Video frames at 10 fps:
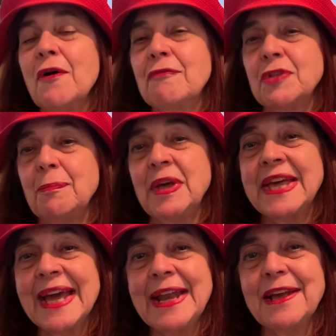for the
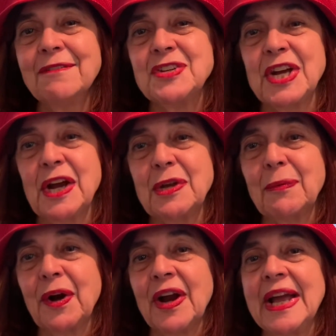beginning of
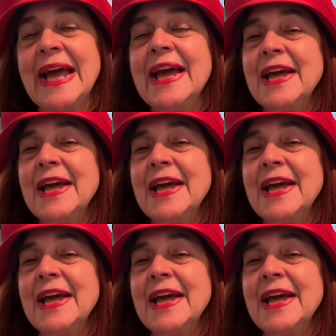January